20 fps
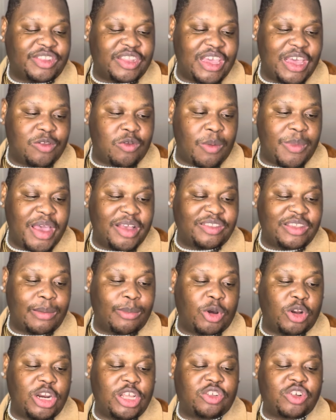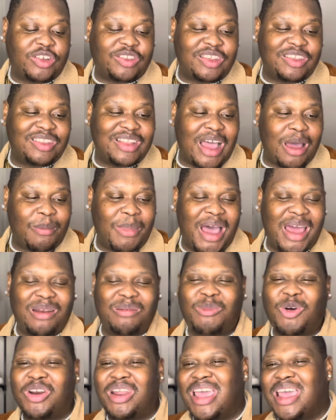You get to me, and say, but the dress is not bad,
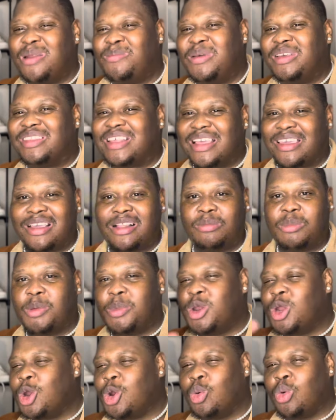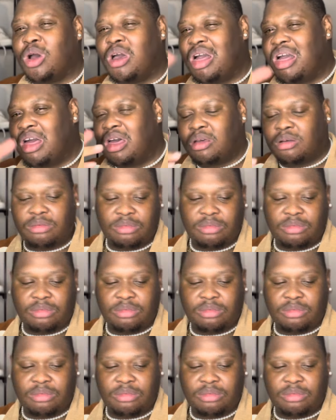but the headpiece that killed me, me don't know. Eh?